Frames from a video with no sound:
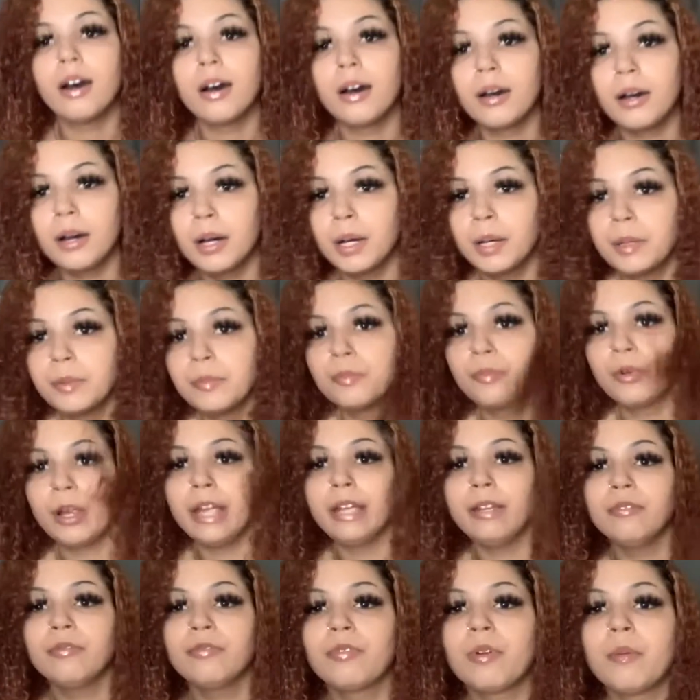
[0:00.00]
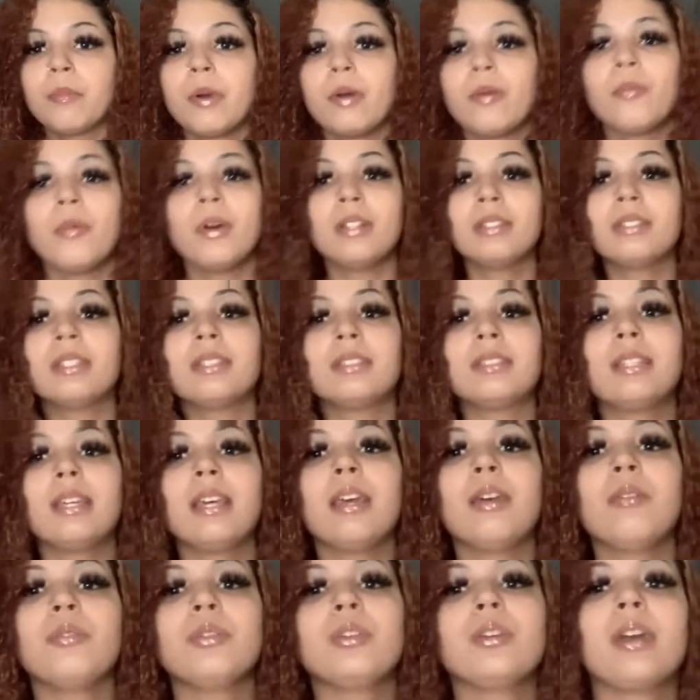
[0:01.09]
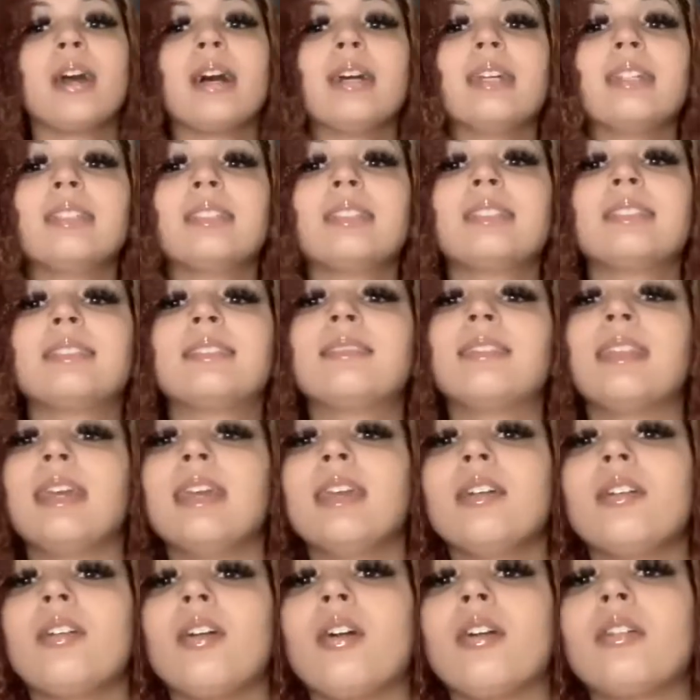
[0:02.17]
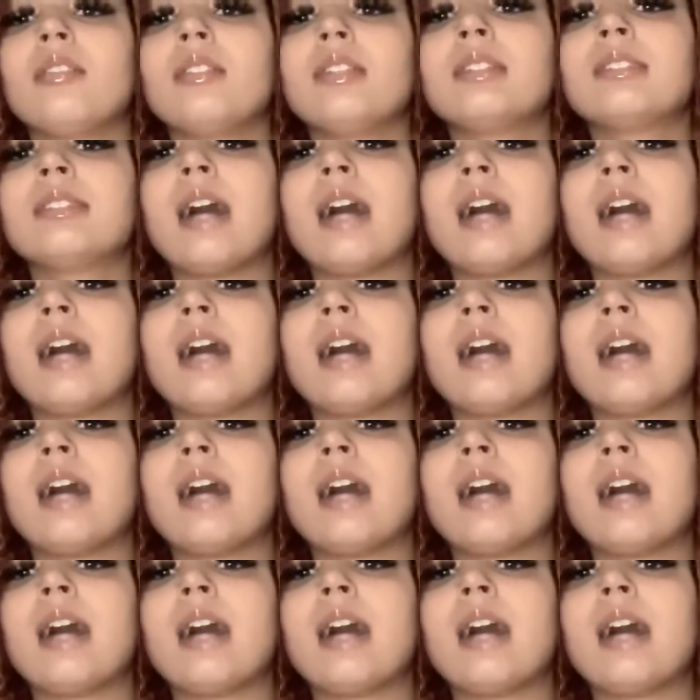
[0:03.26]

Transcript: um, right from a 1 to 10 what you guys think on this